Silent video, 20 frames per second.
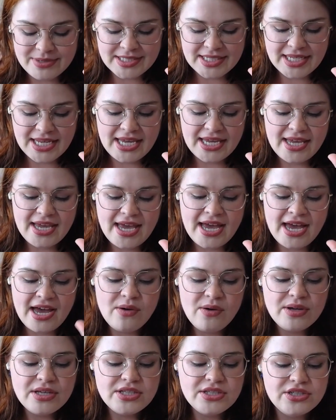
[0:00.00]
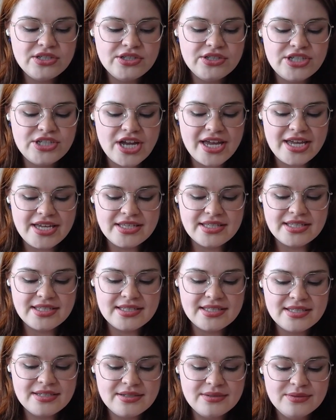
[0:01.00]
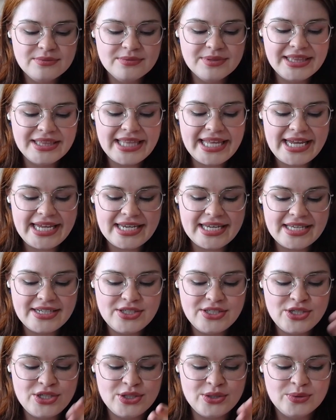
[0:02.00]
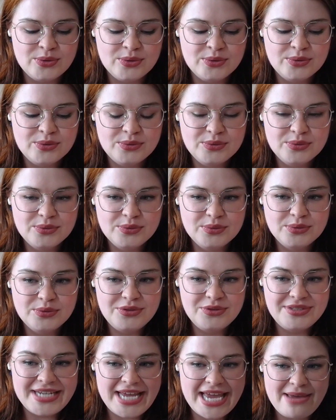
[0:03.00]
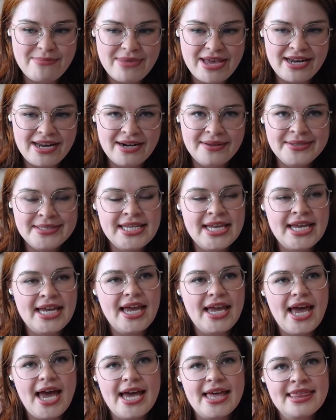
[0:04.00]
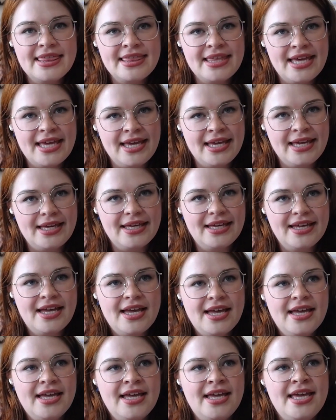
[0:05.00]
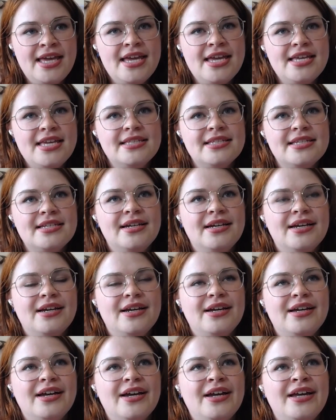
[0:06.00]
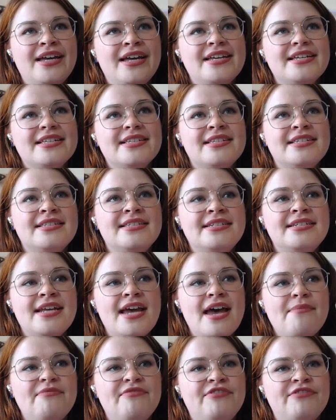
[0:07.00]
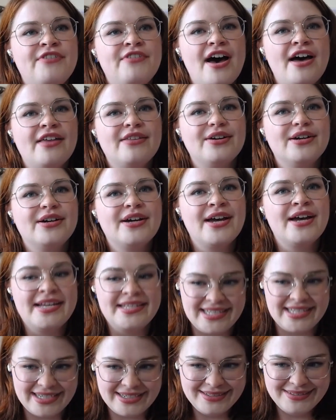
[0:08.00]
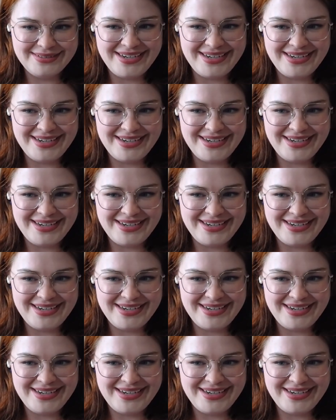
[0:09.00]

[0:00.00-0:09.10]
was like, "How is Jace related to Daemon?" And I was like, "I think he's his stepfather cousin."